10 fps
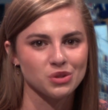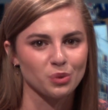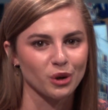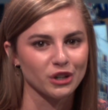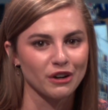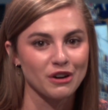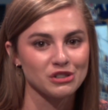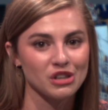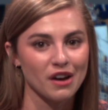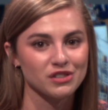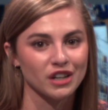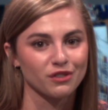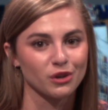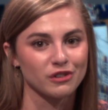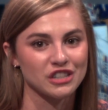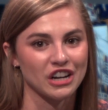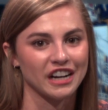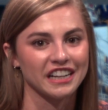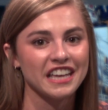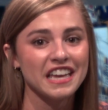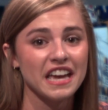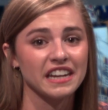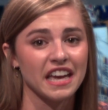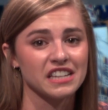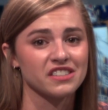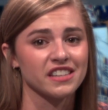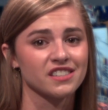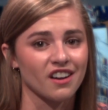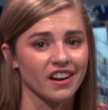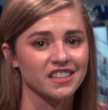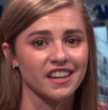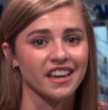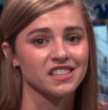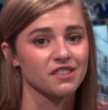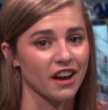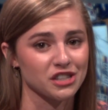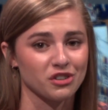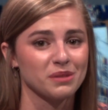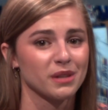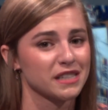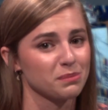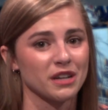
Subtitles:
to swirl your own soft serve will return and end these dark days of ice creamless